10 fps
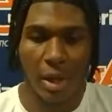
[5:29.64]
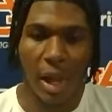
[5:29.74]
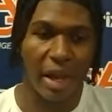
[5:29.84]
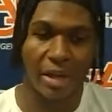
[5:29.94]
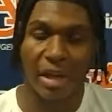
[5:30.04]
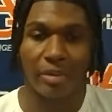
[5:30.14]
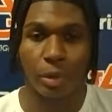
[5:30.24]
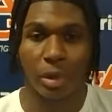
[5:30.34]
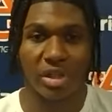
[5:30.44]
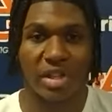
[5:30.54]
I didn't have to
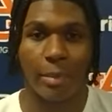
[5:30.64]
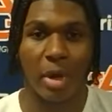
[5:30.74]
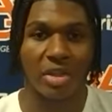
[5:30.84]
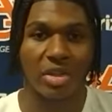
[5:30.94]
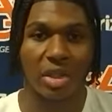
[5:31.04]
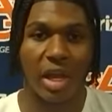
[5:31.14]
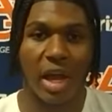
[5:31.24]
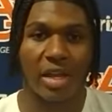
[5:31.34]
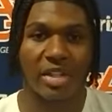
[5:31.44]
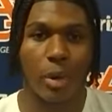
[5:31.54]
really say much to the
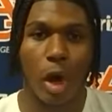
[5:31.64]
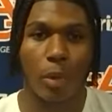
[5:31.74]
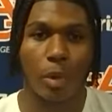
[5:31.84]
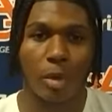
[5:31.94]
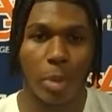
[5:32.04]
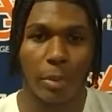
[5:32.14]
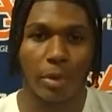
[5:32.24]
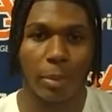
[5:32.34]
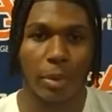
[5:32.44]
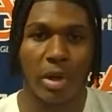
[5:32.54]
guys. They were already
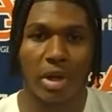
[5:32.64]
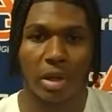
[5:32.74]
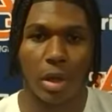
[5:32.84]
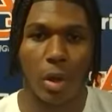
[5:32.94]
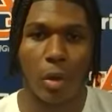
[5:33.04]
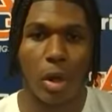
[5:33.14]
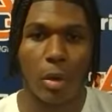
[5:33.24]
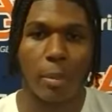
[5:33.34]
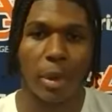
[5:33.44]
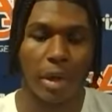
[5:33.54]
pumped up and ready to go.
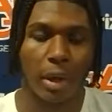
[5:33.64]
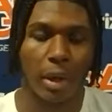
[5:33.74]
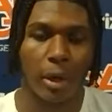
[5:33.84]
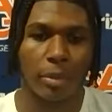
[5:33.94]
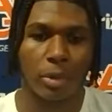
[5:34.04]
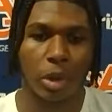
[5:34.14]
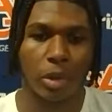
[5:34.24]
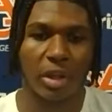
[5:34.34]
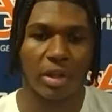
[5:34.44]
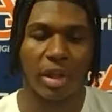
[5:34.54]
But, you
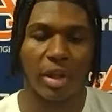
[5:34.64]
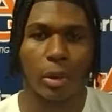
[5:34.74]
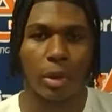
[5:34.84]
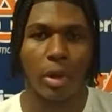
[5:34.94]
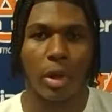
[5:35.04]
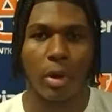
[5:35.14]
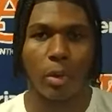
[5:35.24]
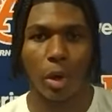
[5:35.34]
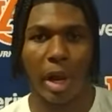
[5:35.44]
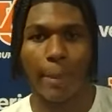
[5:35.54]
know, they were
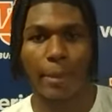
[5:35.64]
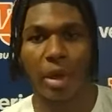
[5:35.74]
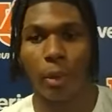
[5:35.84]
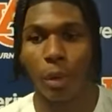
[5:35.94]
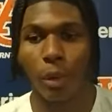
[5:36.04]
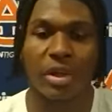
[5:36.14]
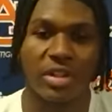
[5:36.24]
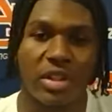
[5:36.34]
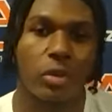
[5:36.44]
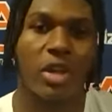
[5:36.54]
happy that we were in
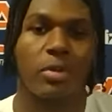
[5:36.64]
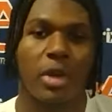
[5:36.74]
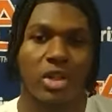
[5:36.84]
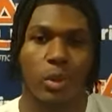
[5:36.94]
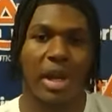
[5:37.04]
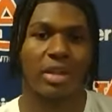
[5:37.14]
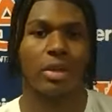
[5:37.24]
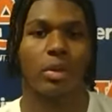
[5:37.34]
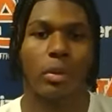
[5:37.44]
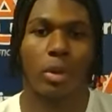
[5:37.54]
this situation because we got
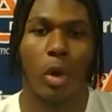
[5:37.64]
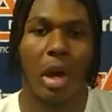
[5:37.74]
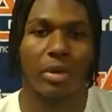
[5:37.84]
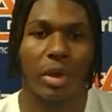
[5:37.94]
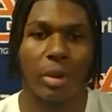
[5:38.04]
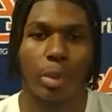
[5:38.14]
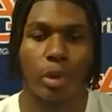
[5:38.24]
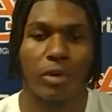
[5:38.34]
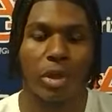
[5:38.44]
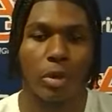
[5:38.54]
to go out there and
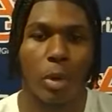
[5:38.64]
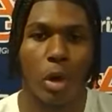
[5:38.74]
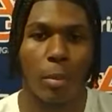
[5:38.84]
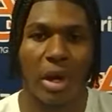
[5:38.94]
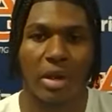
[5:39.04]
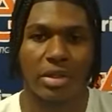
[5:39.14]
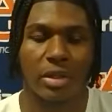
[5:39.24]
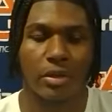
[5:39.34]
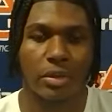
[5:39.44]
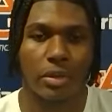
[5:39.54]
prove a little more about
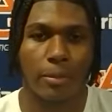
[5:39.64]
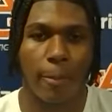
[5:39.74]
ourselves.